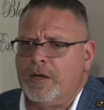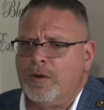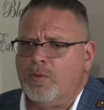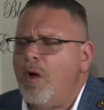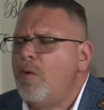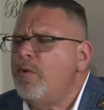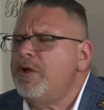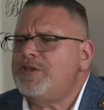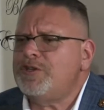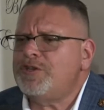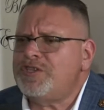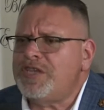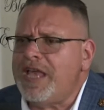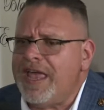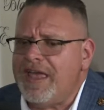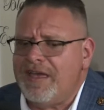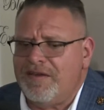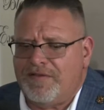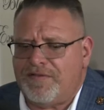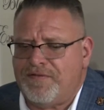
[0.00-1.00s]
What would you
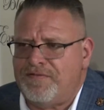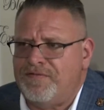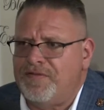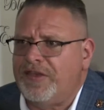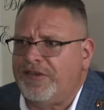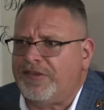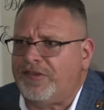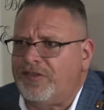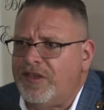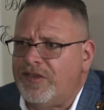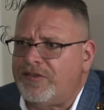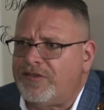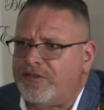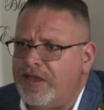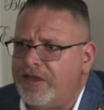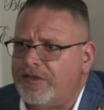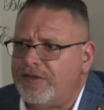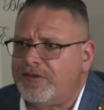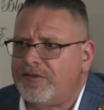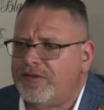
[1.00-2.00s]
say if this, this,
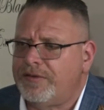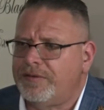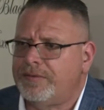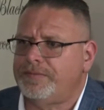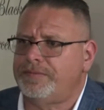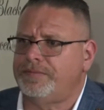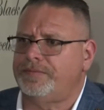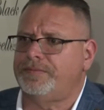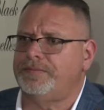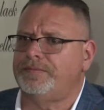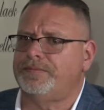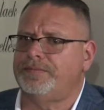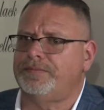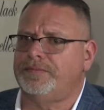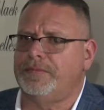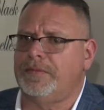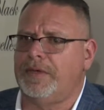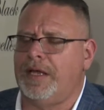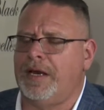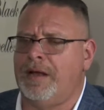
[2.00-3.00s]
this?
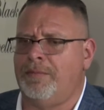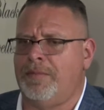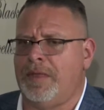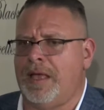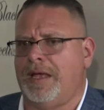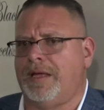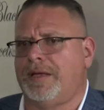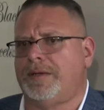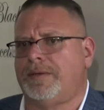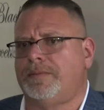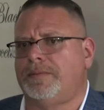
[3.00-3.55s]
And I'm like,